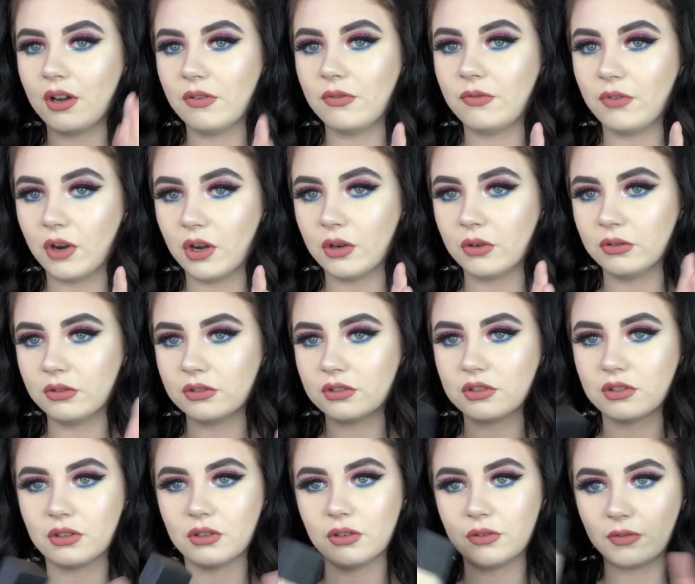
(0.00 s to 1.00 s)
phone.
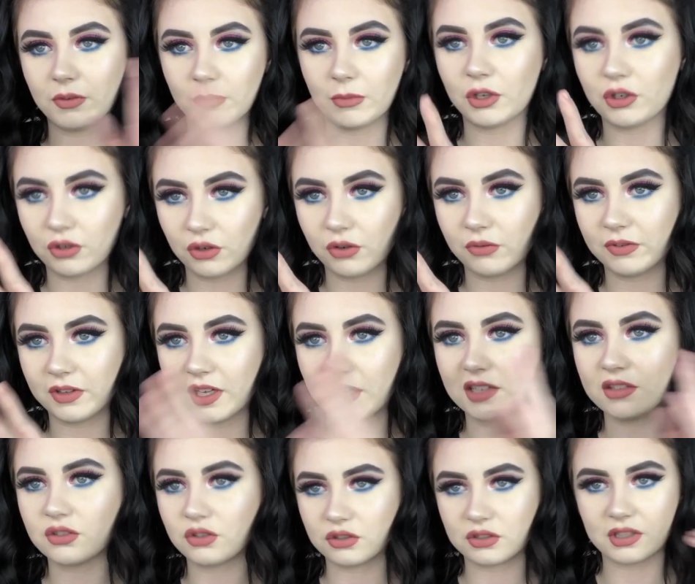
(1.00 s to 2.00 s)
So if I'm looking over there,
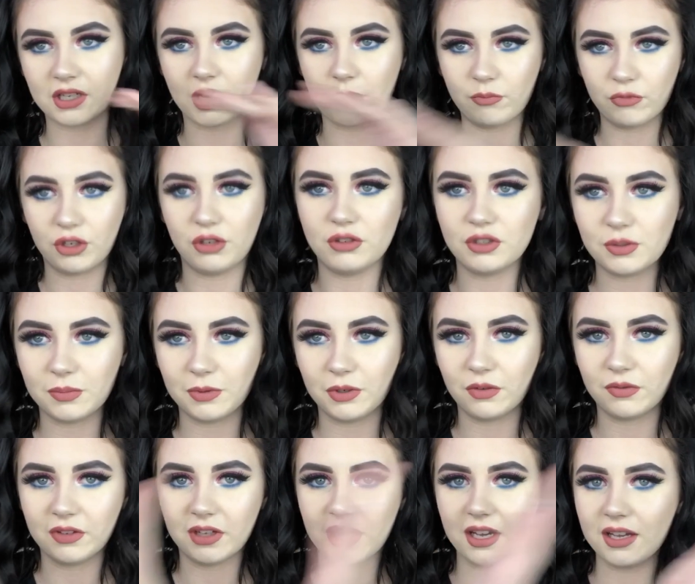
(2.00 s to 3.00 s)
it's because the camera used to be
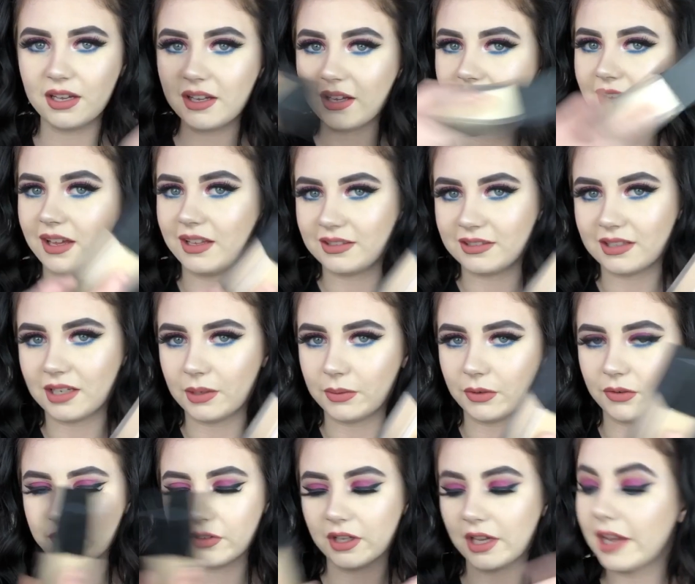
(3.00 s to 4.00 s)
over there. It's now
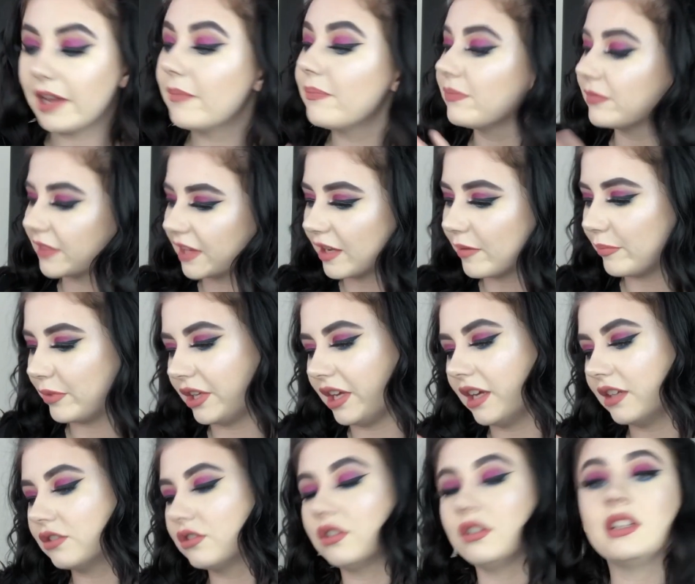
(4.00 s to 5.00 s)
over there. But
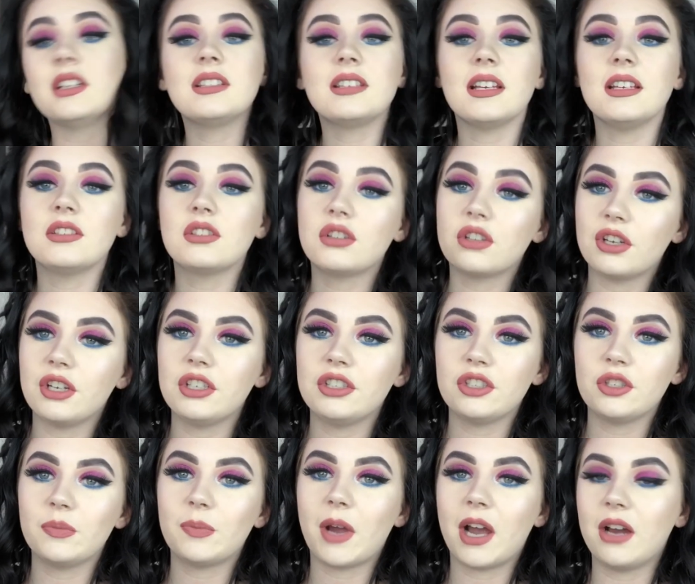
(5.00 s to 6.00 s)
yeah, so this is
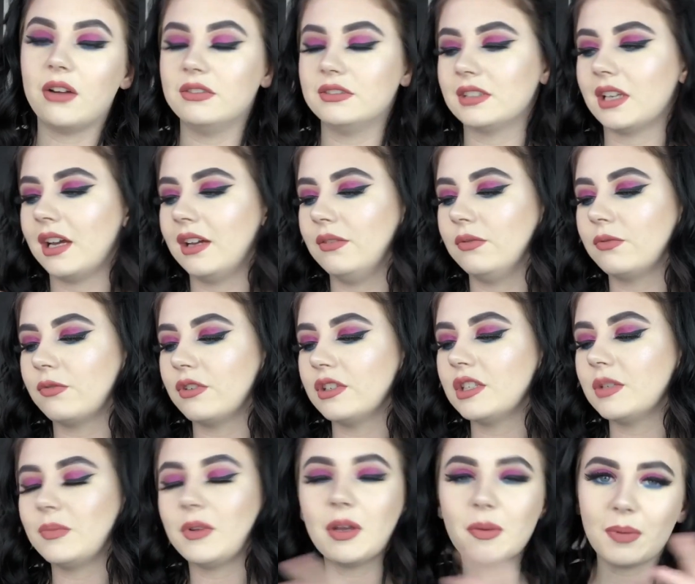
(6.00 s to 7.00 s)
£32. And for it
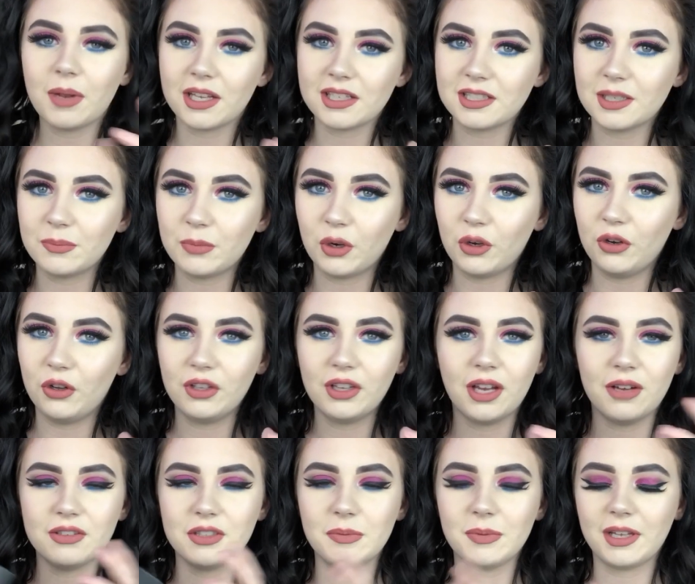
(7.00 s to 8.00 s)
to be a plastic bottle,
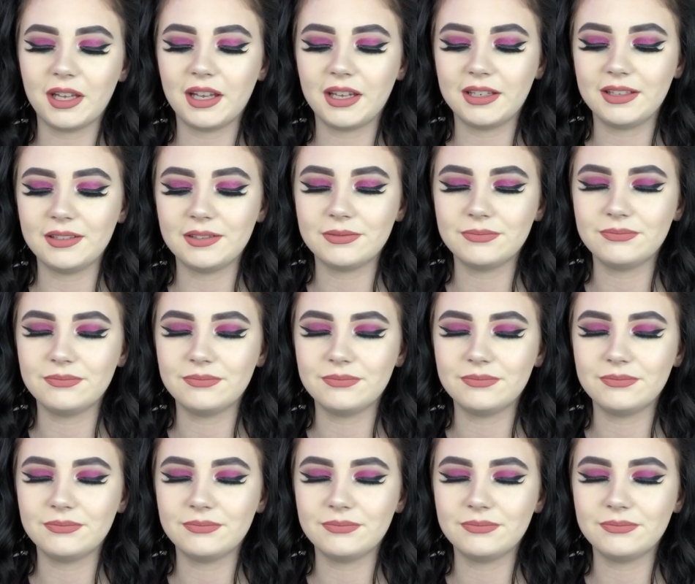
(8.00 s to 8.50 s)
I was a bit like,